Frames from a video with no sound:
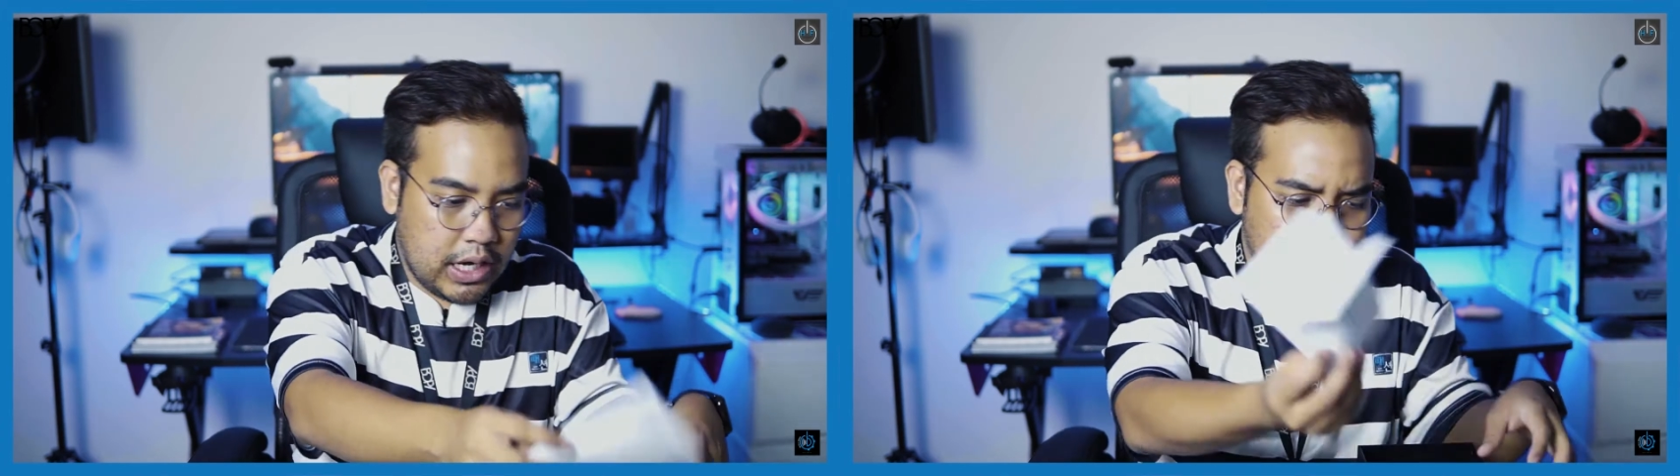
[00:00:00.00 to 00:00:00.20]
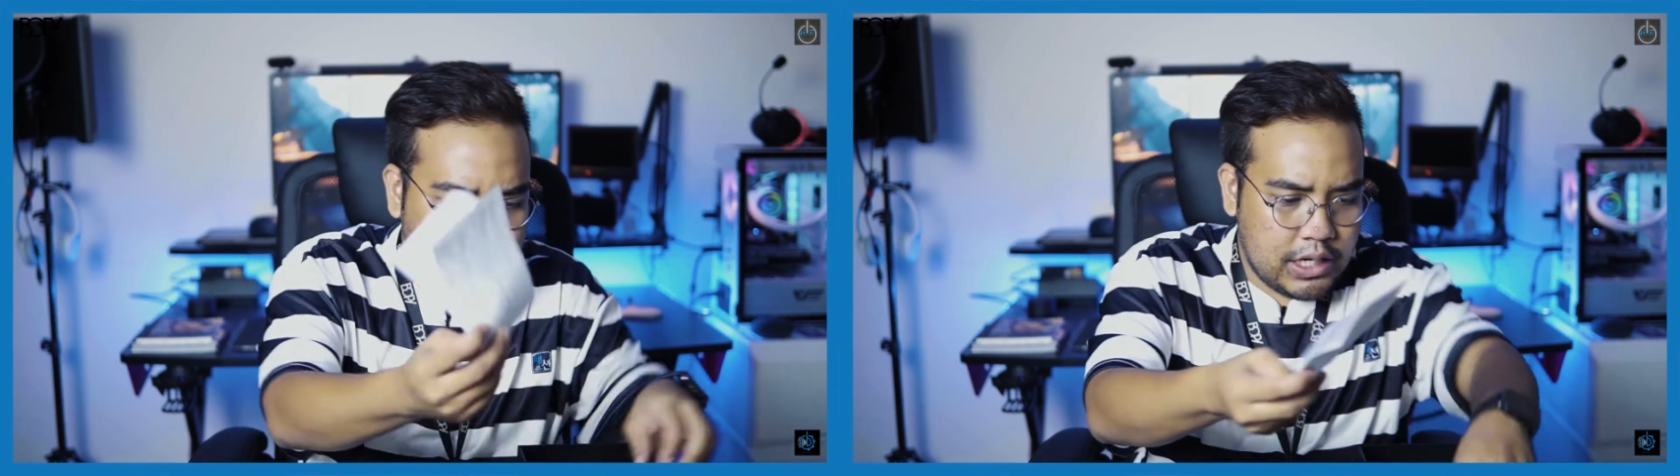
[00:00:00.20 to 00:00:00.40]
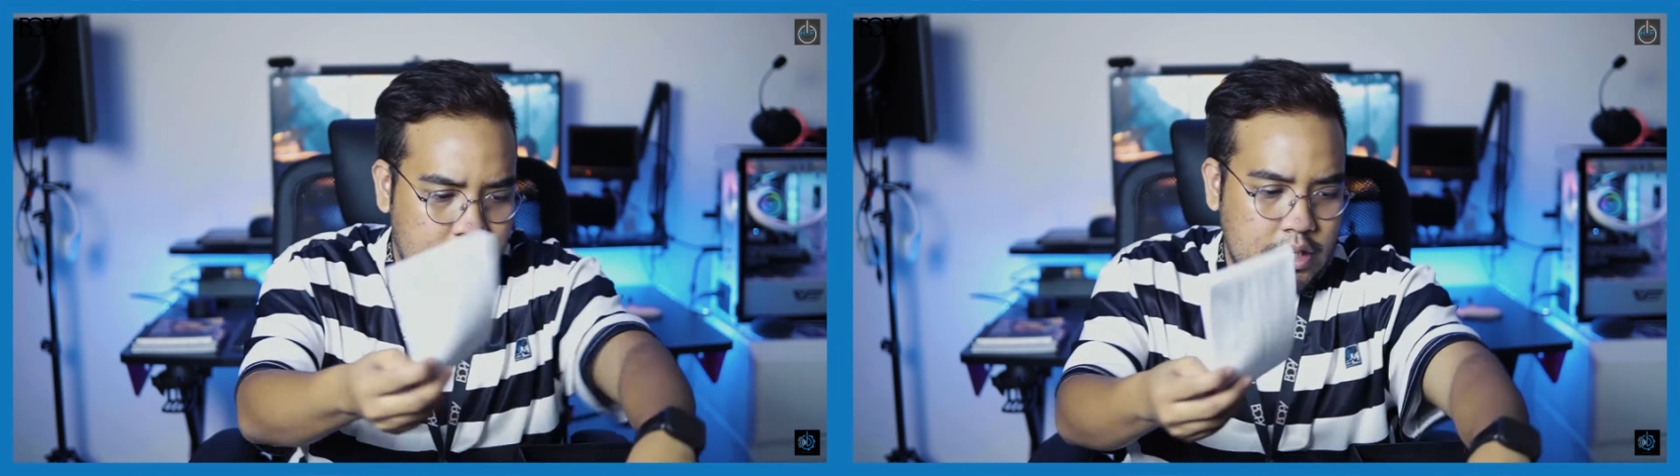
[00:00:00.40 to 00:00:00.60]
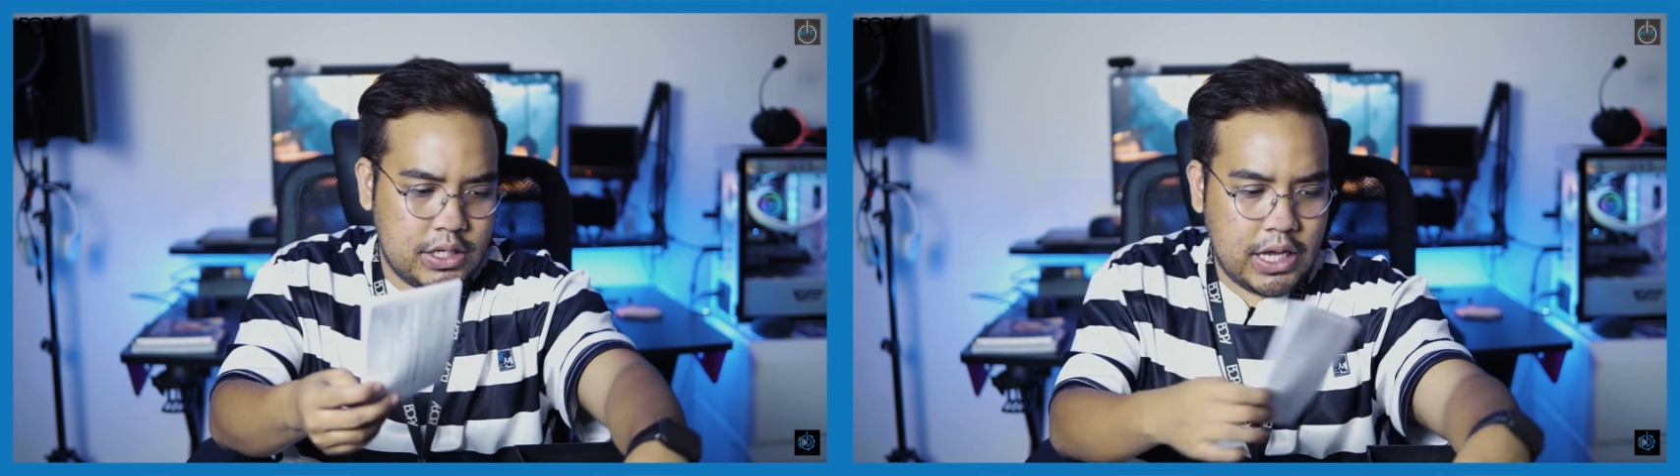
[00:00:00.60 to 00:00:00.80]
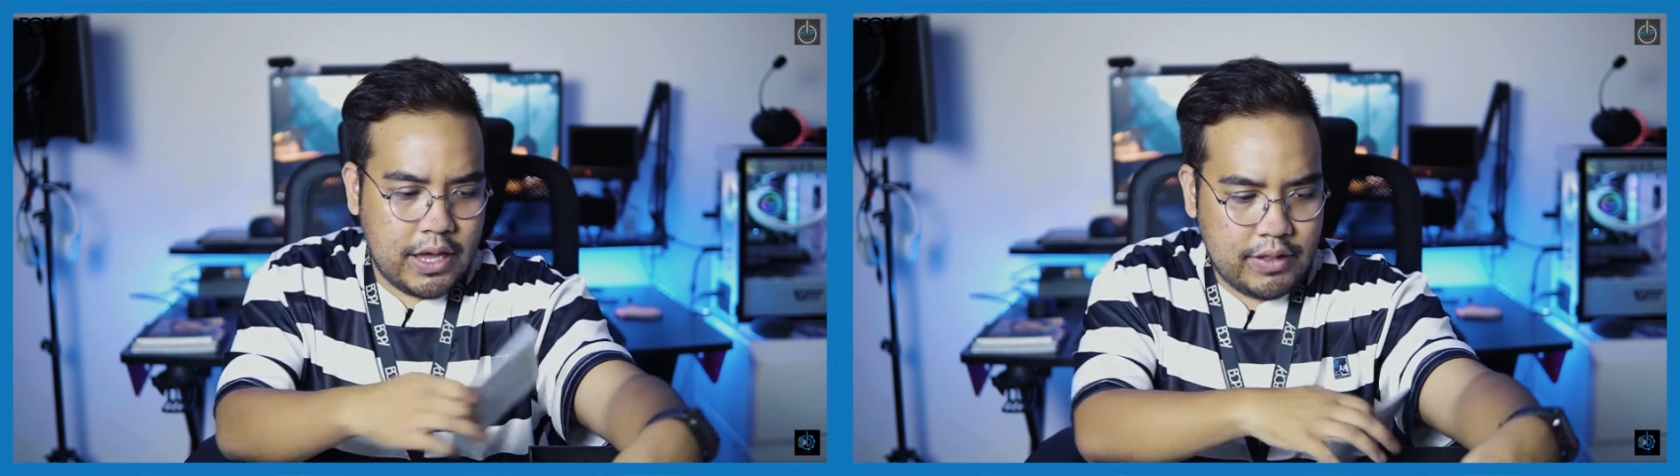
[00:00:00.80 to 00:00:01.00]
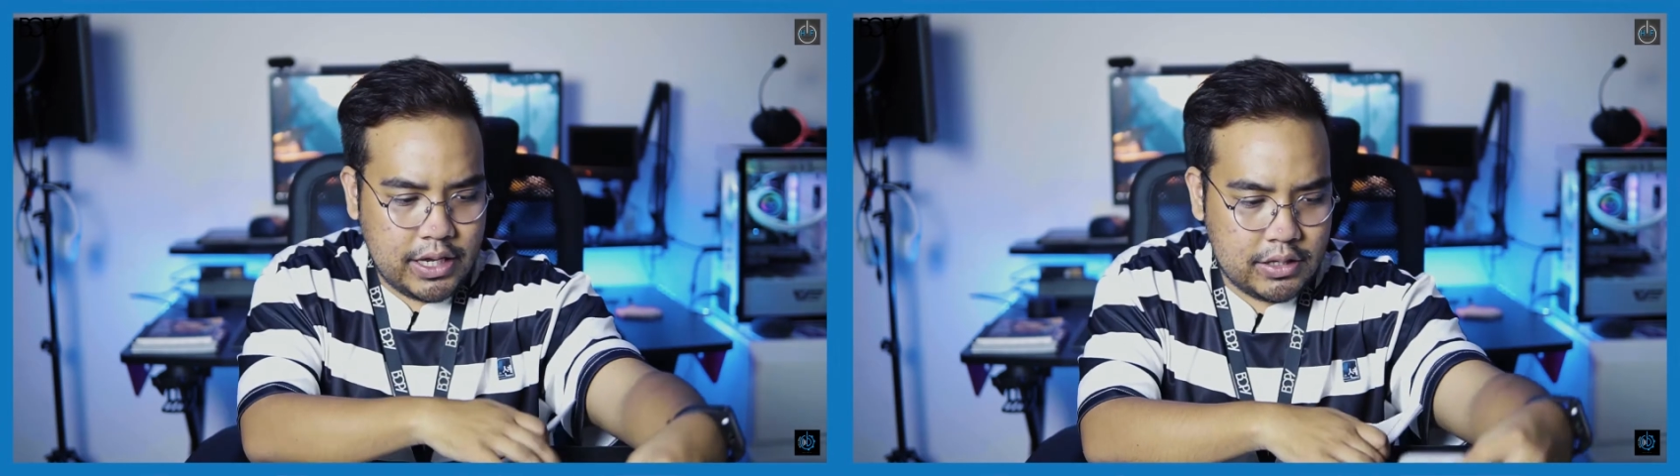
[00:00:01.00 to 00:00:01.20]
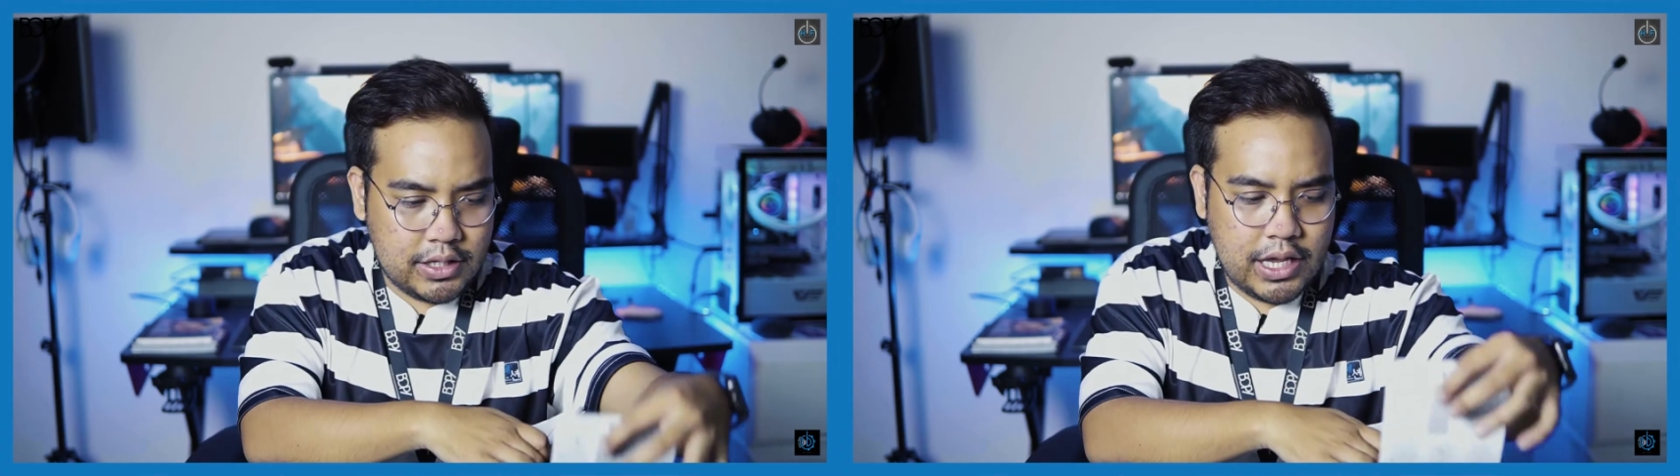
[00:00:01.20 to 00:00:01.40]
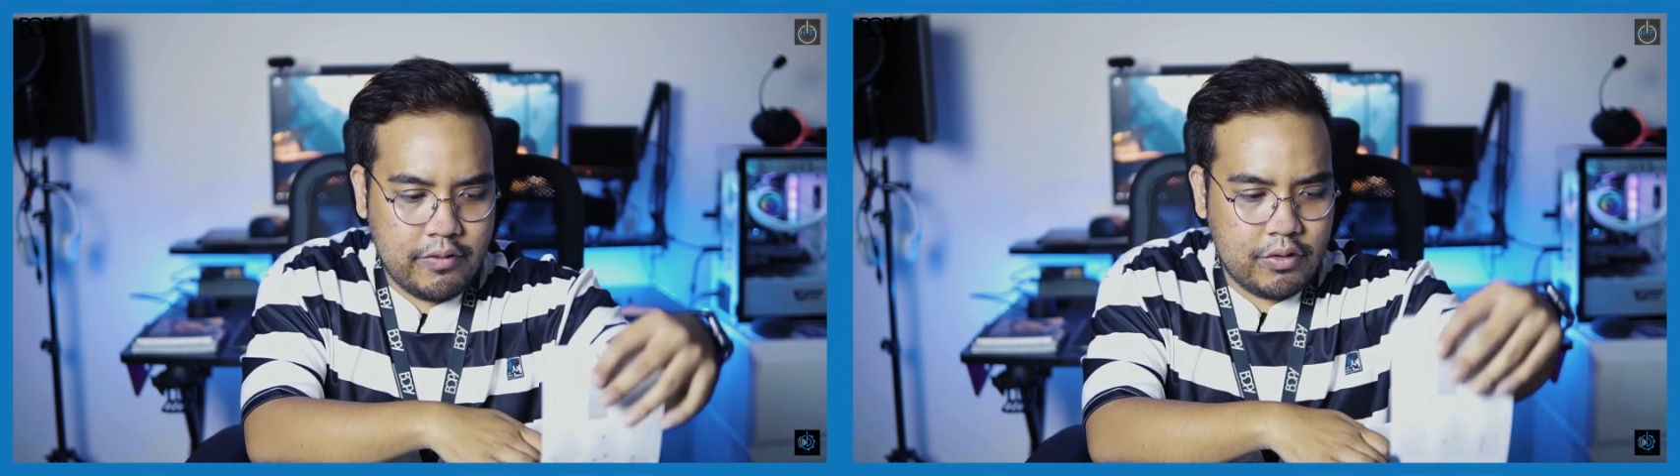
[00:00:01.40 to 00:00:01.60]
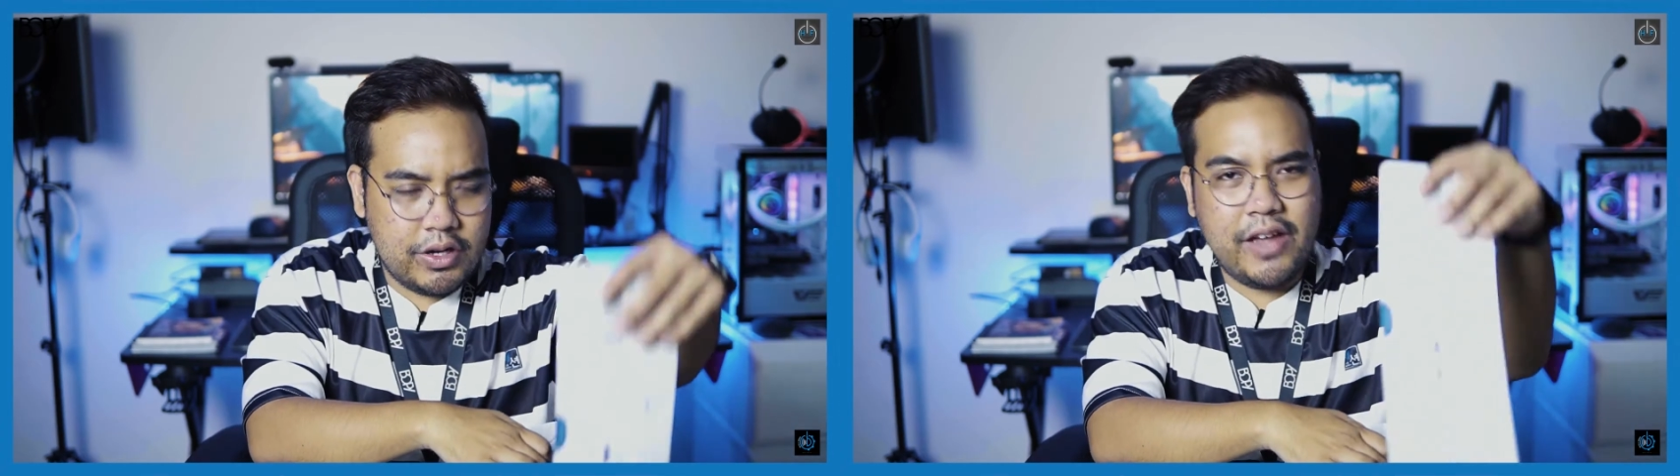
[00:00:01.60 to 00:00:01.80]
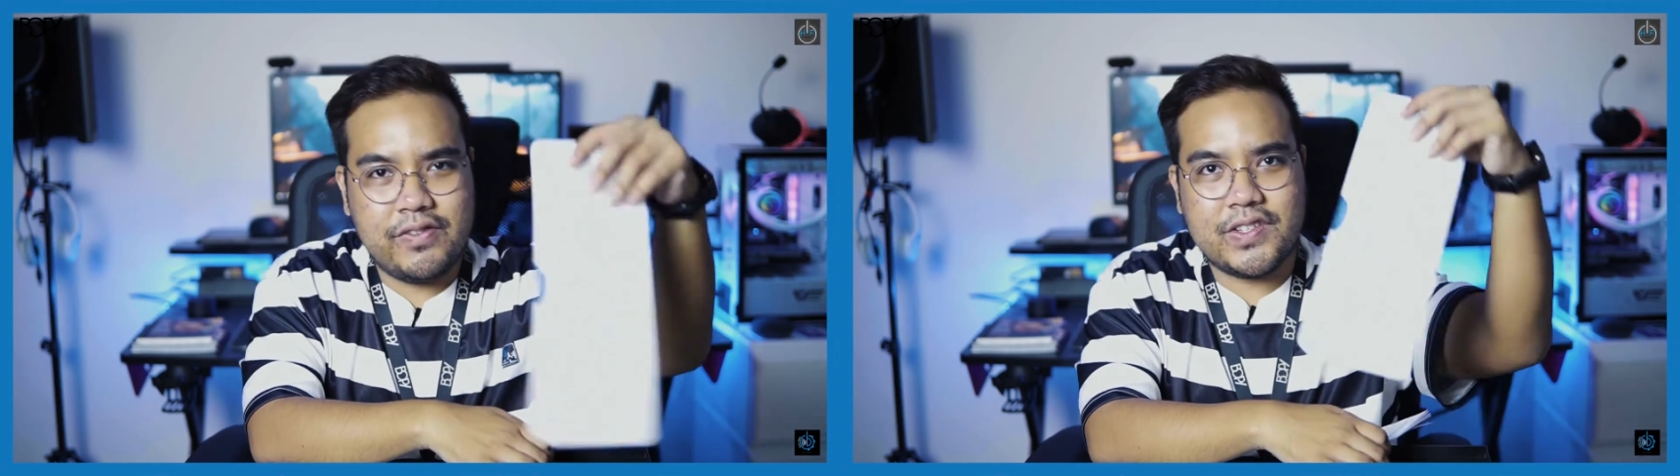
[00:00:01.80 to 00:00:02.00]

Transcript: I don't get it why they already have